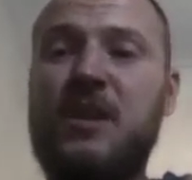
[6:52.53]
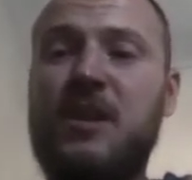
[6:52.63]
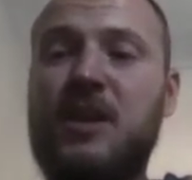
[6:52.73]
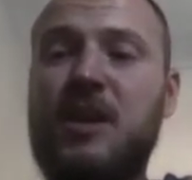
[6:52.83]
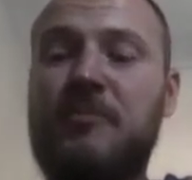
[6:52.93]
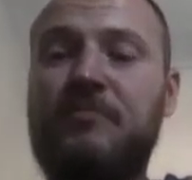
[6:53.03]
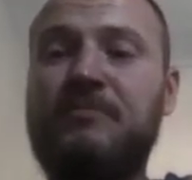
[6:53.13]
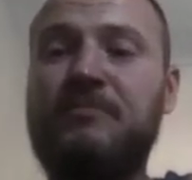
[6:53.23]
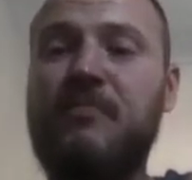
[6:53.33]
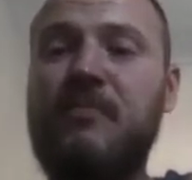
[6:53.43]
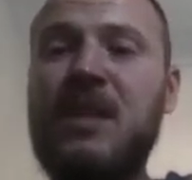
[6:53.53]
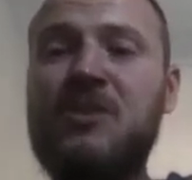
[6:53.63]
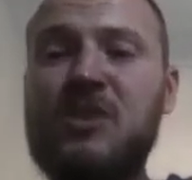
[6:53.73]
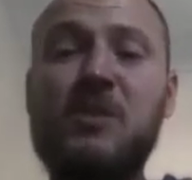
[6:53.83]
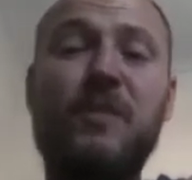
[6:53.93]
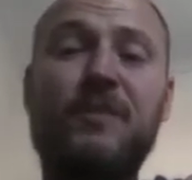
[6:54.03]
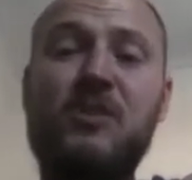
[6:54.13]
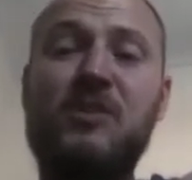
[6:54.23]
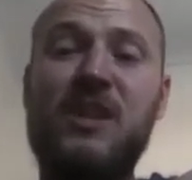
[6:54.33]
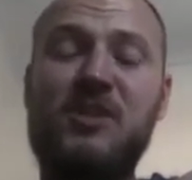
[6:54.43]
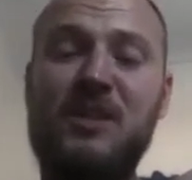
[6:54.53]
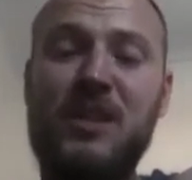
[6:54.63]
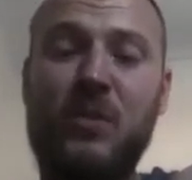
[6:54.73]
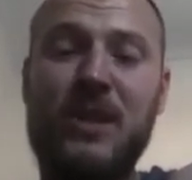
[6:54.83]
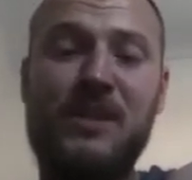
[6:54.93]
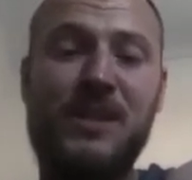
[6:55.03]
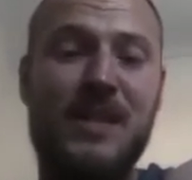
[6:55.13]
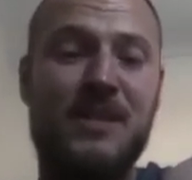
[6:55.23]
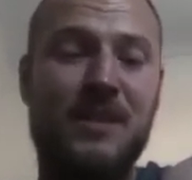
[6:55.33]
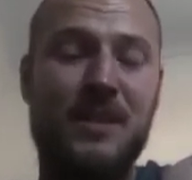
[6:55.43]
So that's my first selection in the 110.